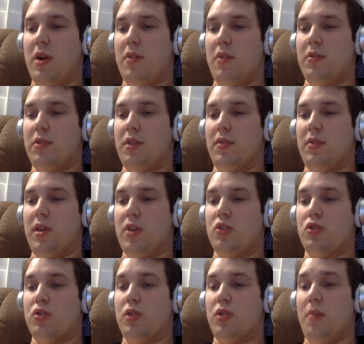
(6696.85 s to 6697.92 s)
To my relief,
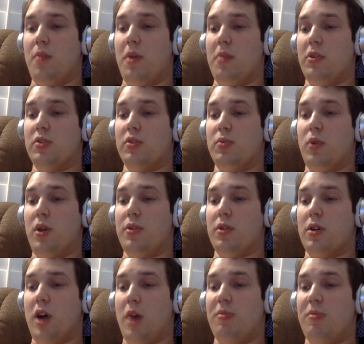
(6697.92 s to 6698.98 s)
they got chewed out by
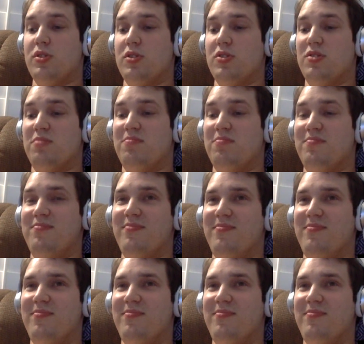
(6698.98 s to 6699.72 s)
multiple other commenters.